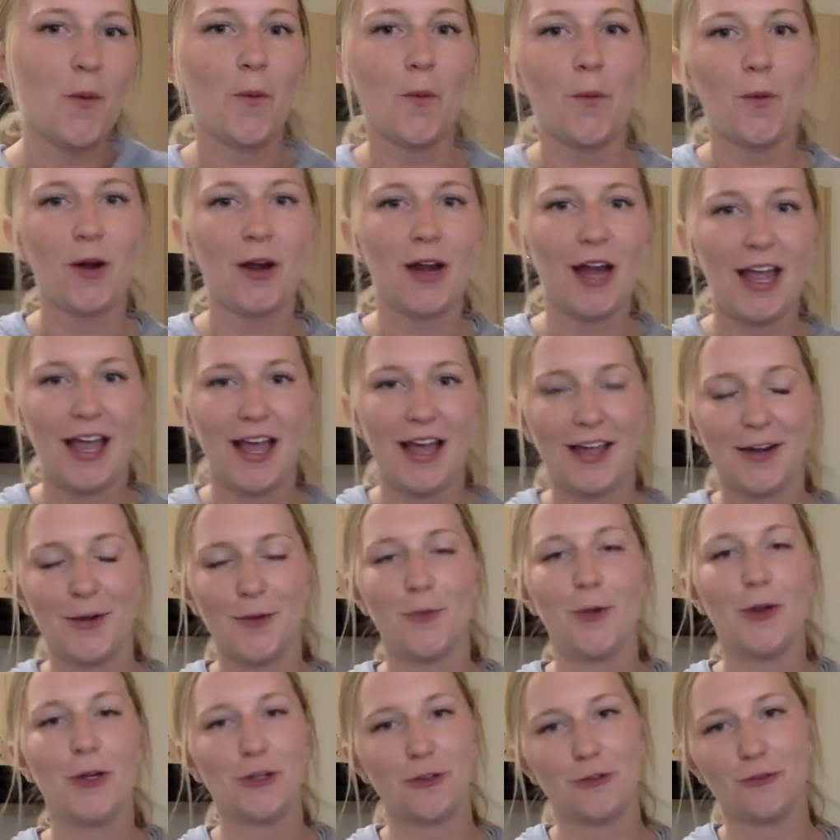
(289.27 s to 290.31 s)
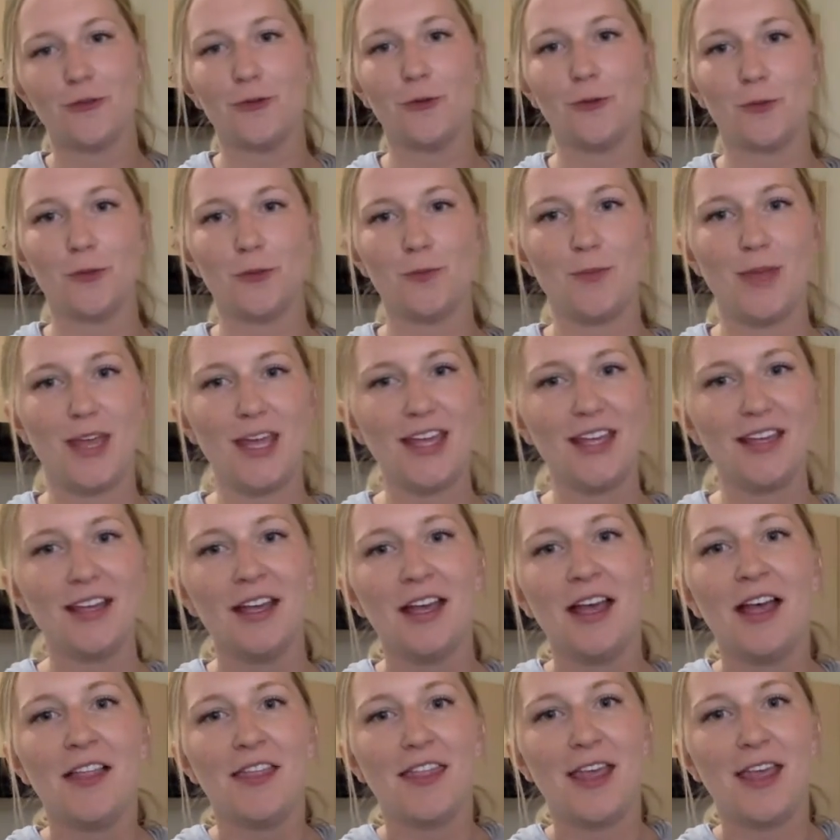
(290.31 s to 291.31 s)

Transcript: or I had a wonderful roommate